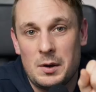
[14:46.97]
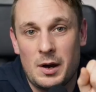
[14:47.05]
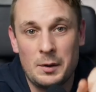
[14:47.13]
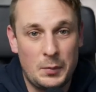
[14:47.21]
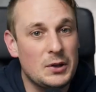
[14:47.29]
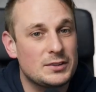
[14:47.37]

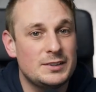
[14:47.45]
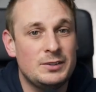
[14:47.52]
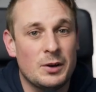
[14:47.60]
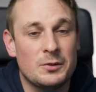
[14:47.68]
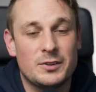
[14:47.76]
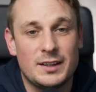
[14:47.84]
I personally
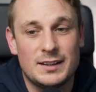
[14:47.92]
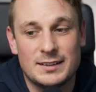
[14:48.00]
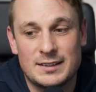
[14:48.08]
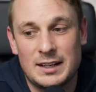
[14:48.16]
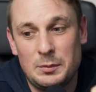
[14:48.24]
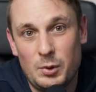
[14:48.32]
don't think
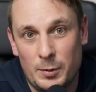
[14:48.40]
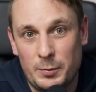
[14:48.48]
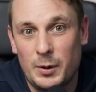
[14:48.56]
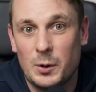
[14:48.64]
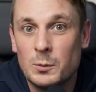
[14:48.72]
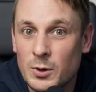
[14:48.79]
there's any
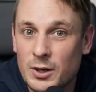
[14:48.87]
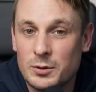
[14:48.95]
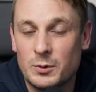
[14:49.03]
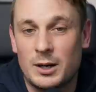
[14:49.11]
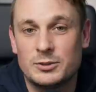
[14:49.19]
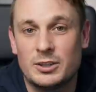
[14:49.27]
proper
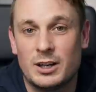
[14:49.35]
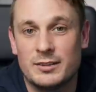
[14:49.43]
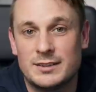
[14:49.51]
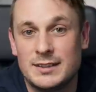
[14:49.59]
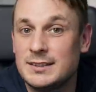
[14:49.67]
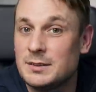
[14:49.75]
worthwhile
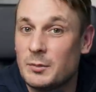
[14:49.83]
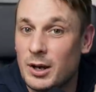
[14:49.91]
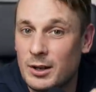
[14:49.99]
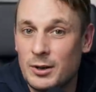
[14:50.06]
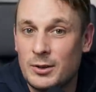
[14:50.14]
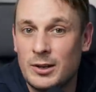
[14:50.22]
charities in
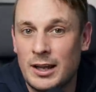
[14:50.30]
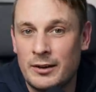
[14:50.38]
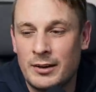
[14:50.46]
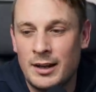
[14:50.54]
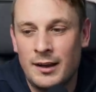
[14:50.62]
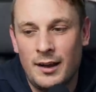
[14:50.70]
my local
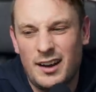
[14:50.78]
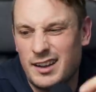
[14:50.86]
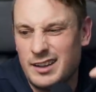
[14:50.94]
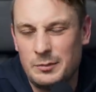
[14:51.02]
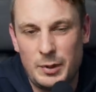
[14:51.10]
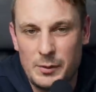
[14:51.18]
area.
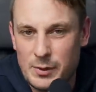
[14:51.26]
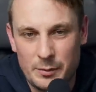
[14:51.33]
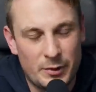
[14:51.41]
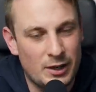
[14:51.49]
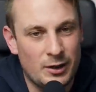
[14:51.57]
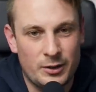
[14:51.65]
I think people
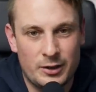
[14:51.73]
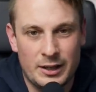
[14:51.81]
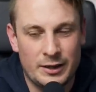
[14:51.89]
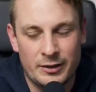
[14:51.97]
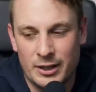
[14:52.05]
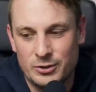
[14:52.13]
in my local
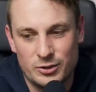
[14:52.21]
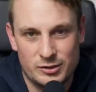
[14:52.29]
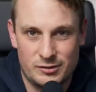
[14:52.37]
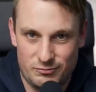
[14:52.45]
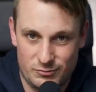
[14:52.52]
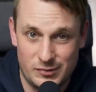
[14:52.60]
area
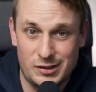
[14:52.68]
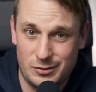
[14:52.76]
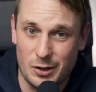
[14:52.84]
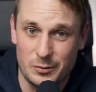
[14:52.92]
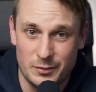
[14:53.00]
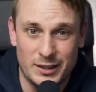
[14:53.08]
just
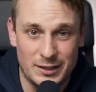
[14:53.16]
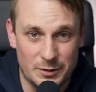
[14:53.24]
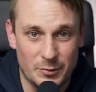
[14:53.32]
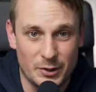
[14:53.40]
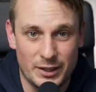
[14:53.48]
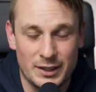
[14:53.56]
don't need
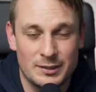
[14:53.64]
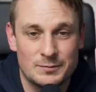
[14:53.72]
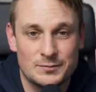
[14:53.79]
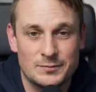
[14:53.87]
the money.